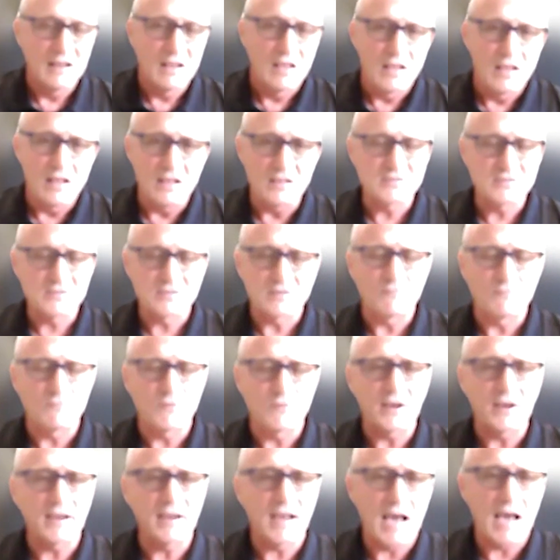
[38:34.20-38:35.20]
it's
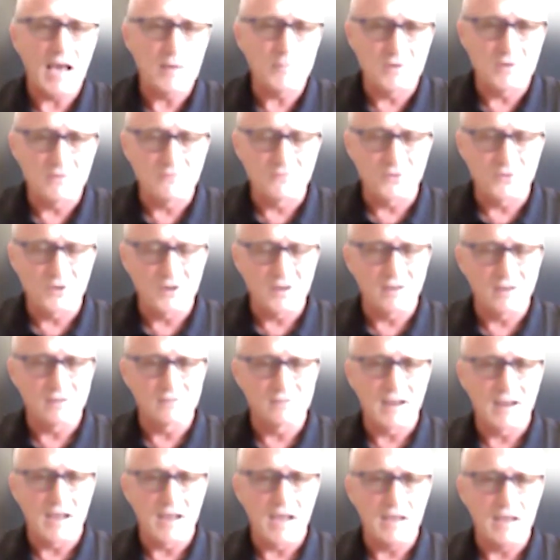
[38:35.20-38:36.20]
very common for a
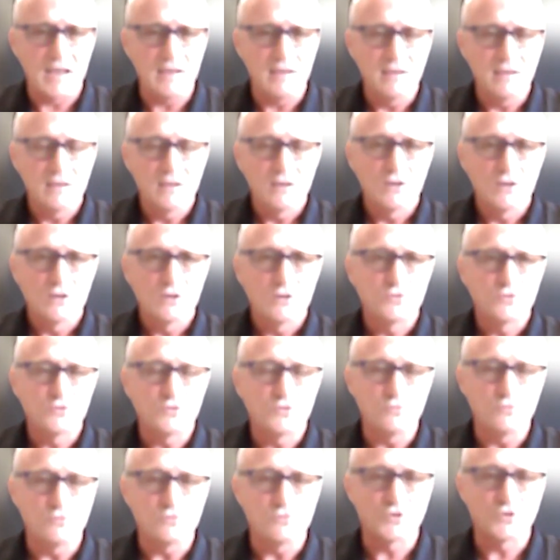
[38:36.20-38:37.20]
gutter guy
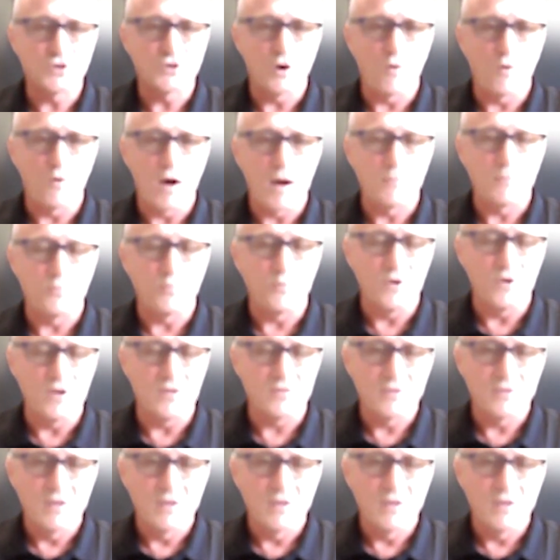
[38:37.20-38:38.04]
to show up with